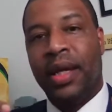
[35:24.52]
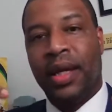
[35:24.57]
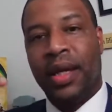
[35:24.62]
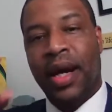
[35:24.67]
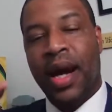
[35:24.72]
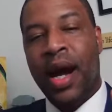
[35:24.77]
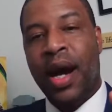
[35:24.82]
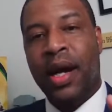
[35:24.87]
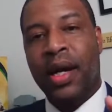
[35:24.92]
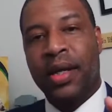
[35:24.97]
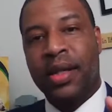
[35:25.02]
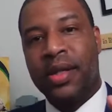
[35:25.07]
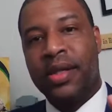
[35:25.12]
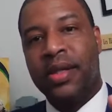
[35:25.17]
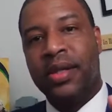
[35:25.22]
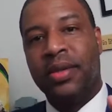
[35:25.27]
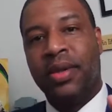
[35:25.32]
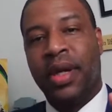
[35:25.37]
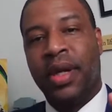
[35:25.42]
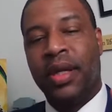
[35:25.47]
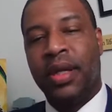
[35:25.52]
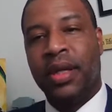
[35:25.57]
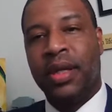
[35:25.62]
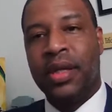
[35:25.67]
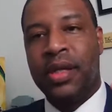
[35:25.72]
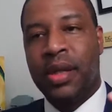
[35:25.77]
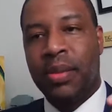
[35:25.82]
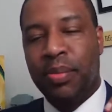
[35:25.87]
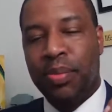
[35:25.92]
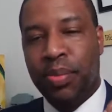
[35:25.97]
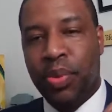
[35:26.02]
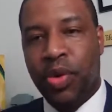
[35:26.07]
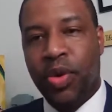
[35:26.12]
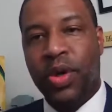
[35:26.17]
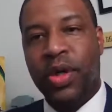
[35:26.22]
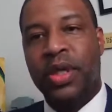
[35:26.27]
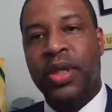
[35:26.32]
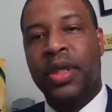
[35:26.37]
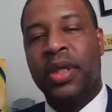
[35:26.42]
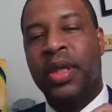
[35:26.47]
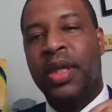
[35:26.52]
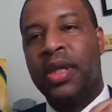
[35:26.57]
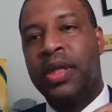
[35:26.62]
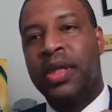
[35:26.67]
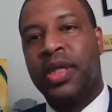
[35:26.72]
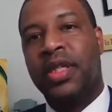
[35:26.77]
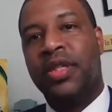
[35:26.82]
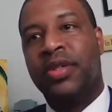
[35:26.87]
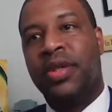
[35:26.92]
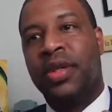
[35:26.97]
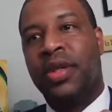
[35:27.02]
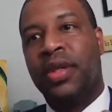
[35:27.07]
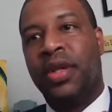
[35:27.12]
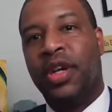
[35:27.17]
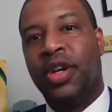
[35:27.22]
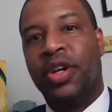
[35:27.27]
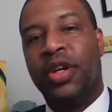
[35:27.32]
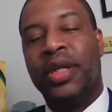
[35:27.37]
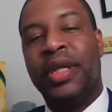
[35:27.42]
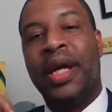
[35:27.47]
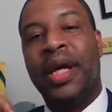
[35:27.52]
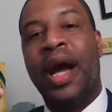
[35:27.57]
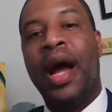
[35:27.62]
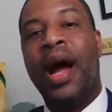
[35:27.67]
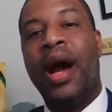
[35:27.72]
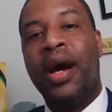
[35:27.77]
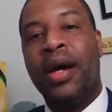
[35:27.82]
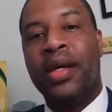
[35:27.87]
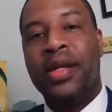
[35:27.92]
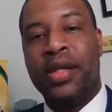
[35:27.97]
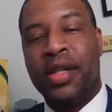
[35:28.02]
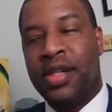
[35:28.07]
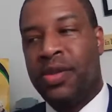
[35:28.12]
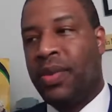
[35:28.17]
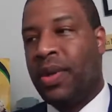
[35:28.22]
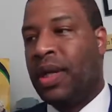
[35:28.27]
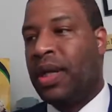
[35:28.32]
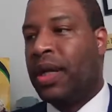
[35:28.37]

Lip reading: arts, right? It is important that children learn the arts as well.